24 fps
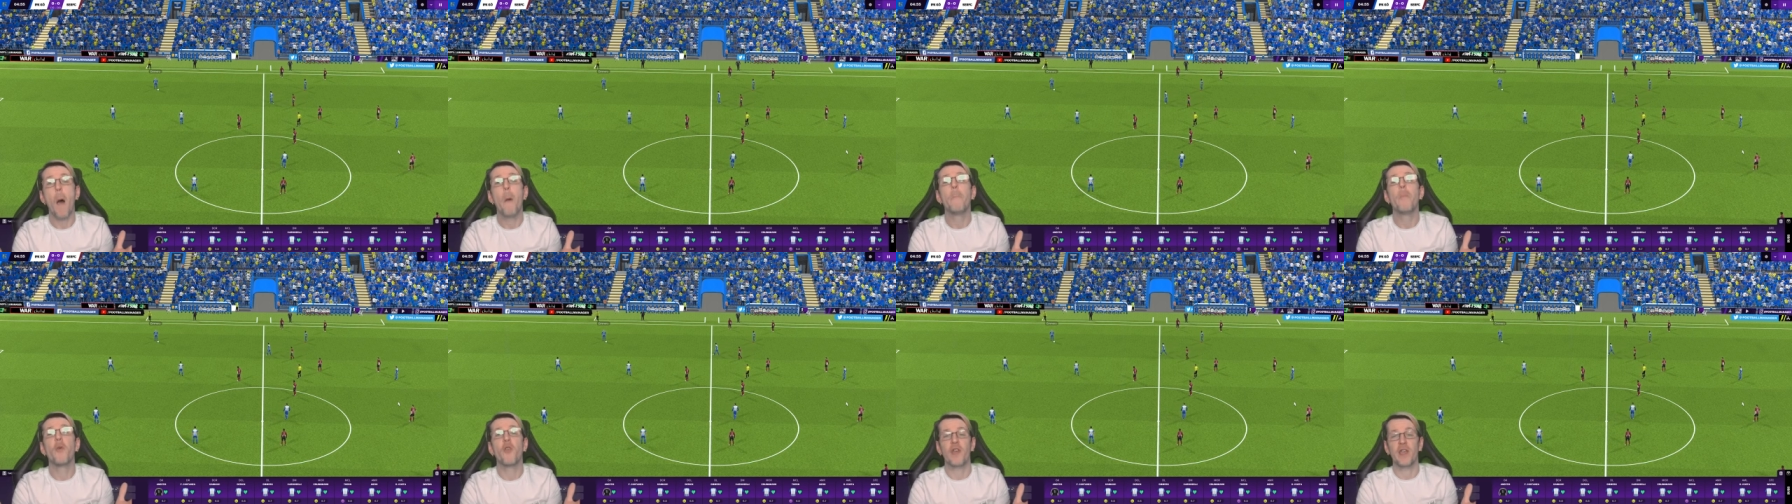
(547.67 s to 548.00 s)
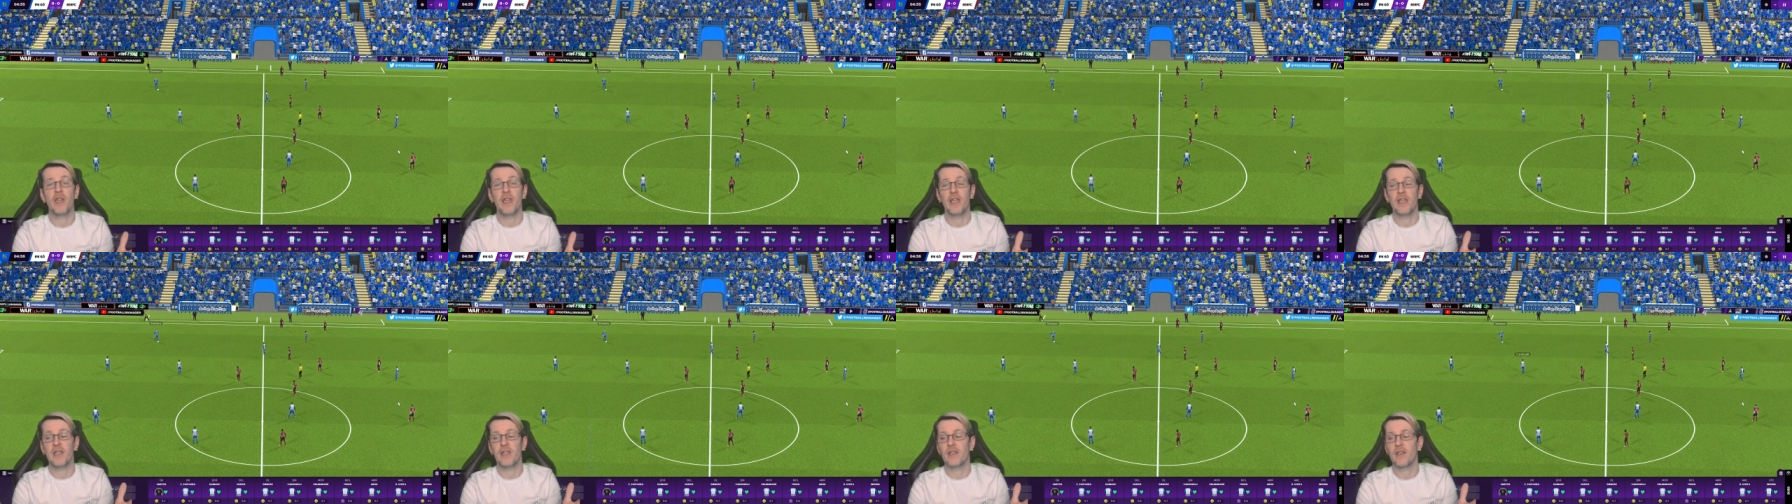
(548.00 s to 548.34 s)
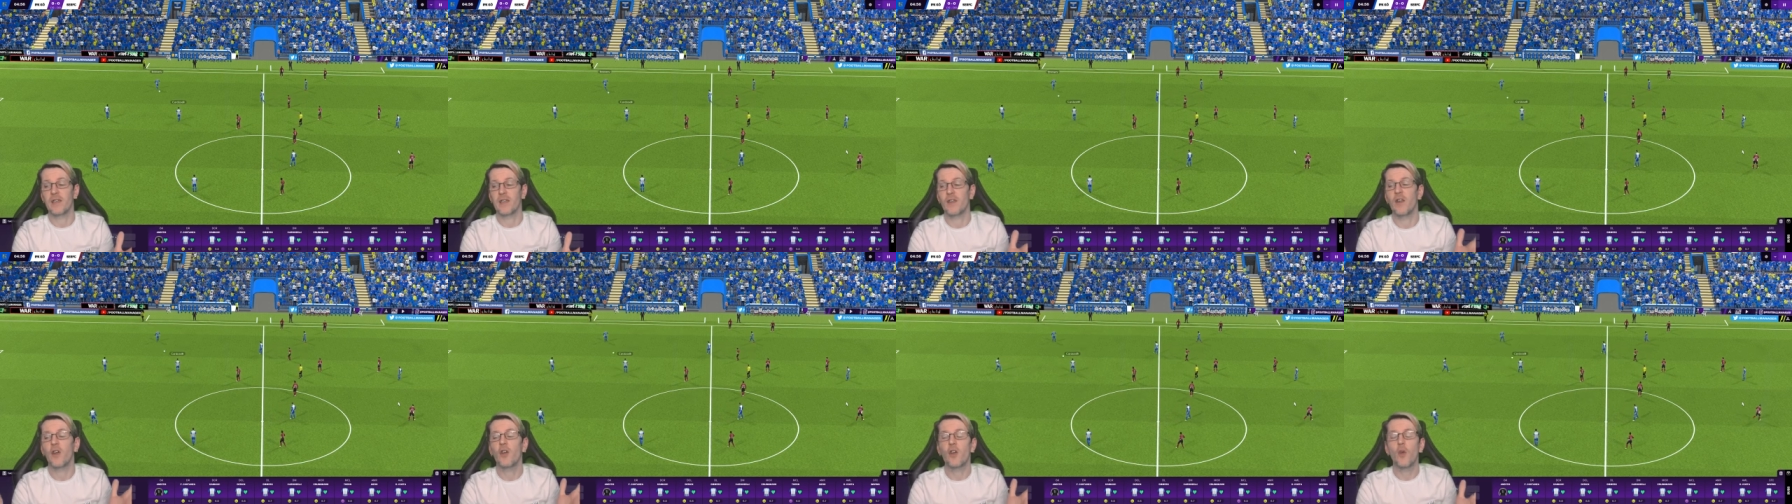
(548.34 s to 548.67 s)
breeze,
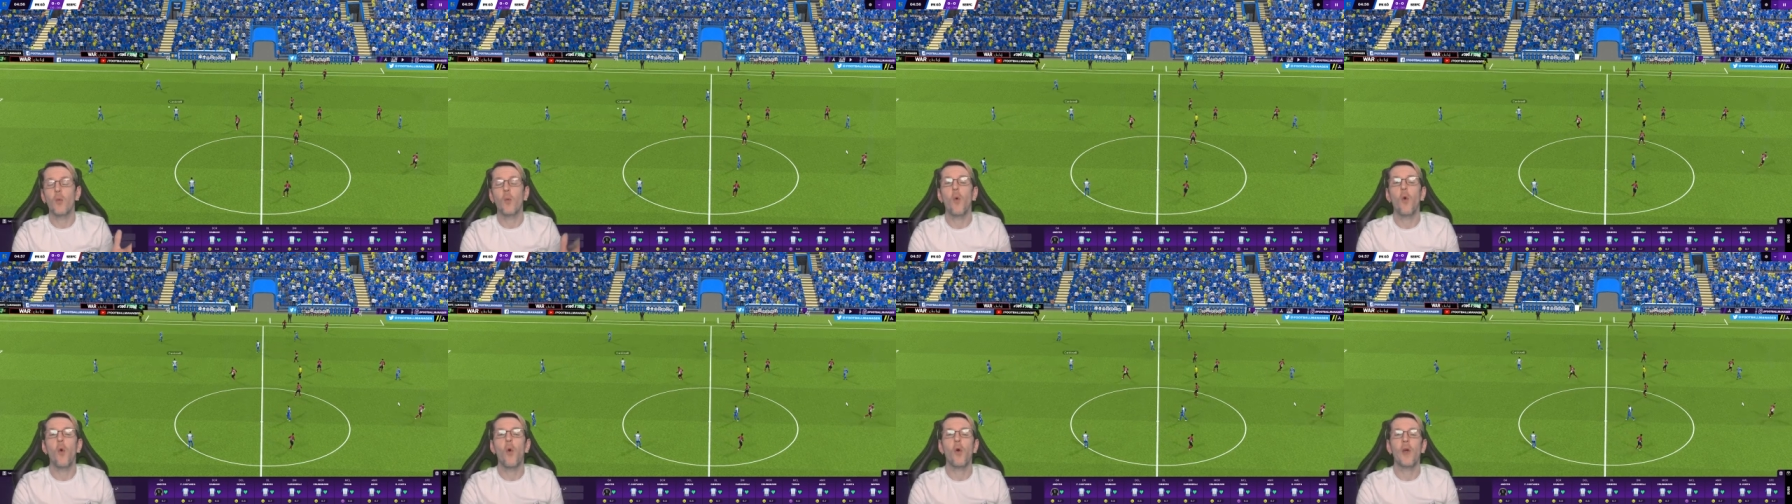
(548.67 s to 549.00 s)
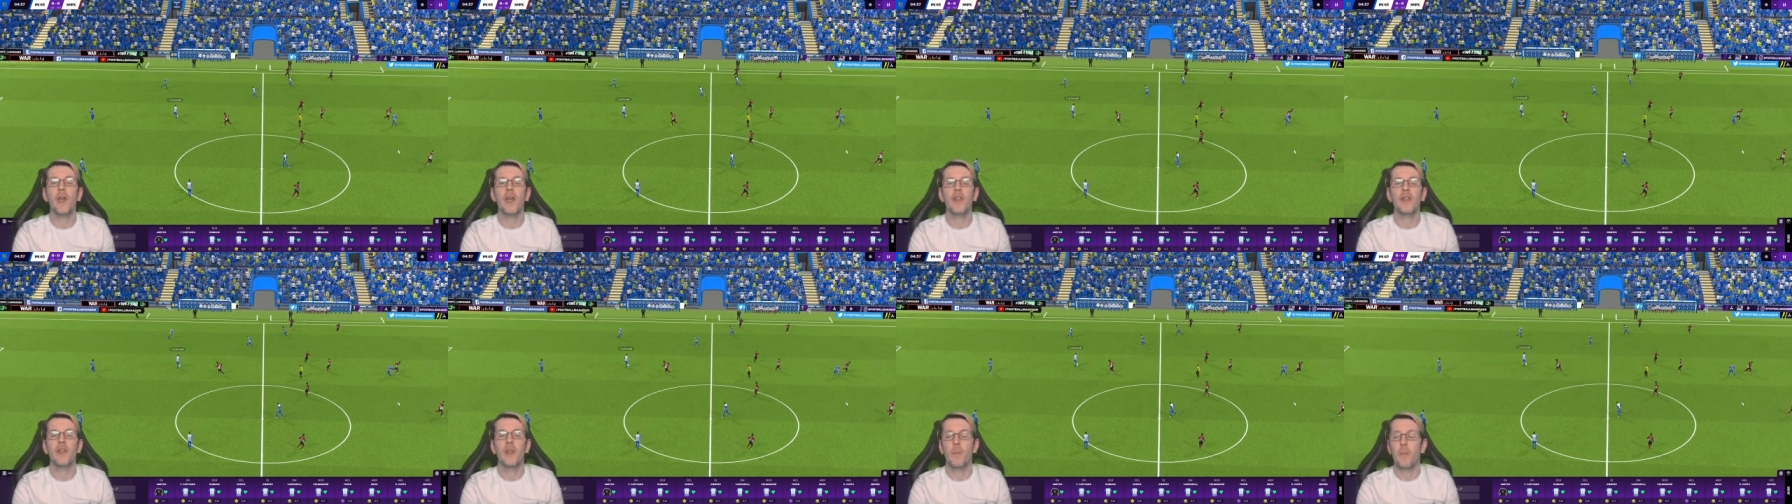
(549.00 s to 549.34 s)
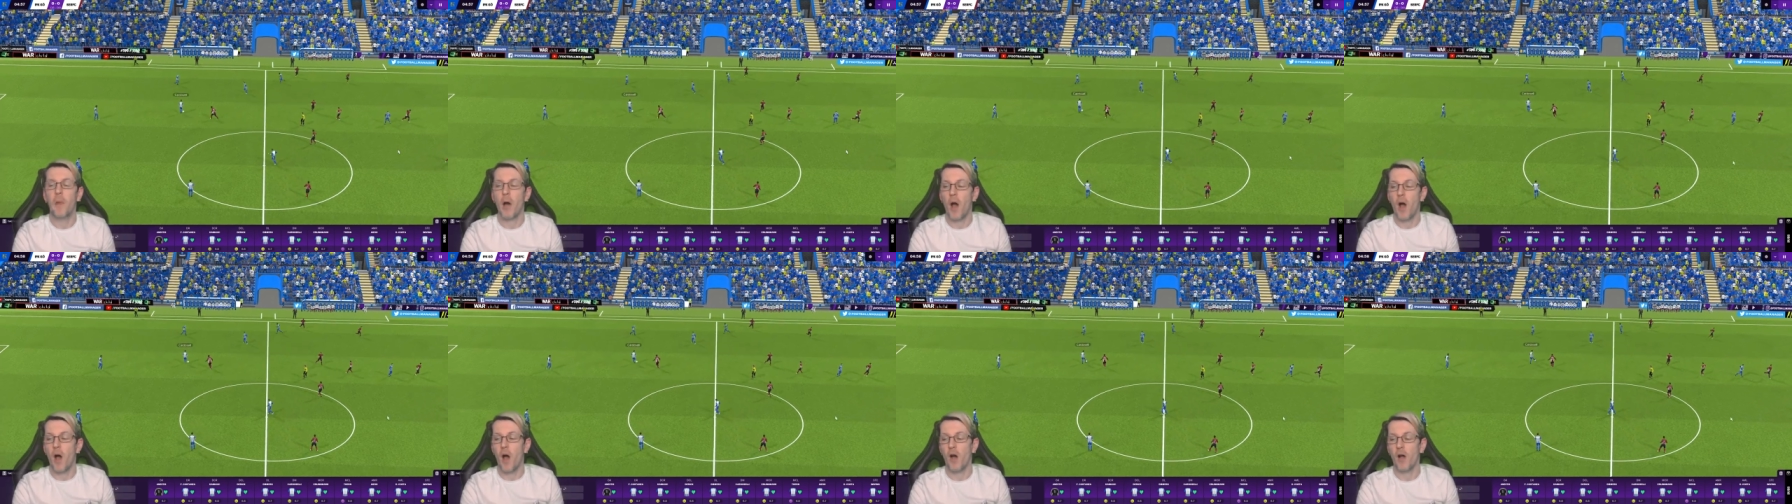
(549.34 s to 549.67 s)
like a walk in the
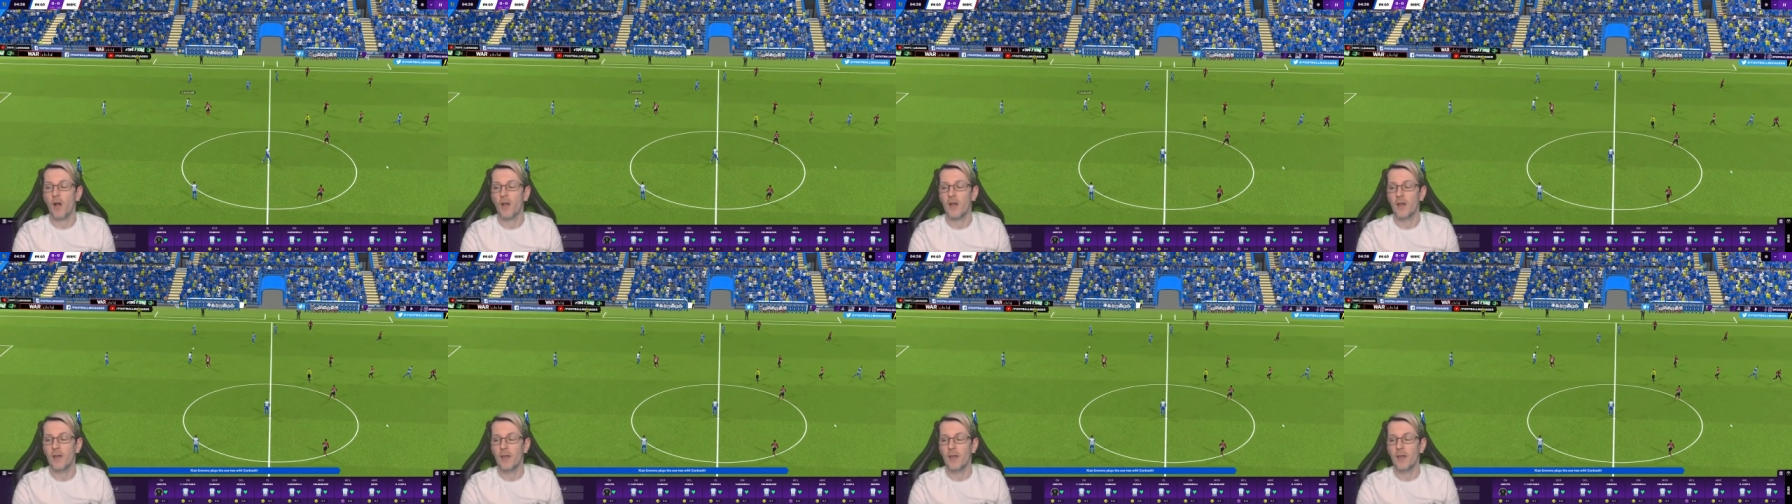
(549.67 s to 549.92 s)
park.